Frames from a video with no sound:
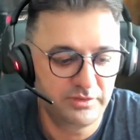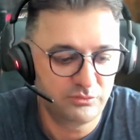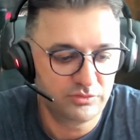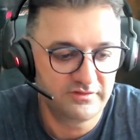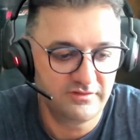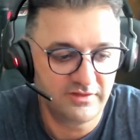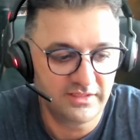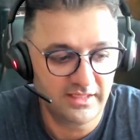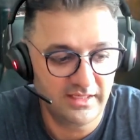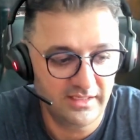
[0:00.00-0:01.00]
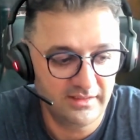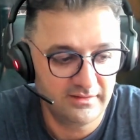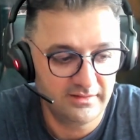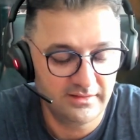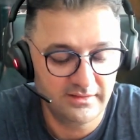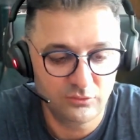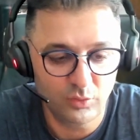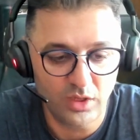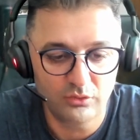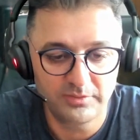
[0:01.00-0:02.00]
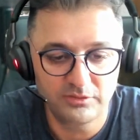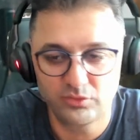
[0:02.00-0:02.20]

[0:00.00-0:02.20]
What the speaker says: been receiving, and it wowed me.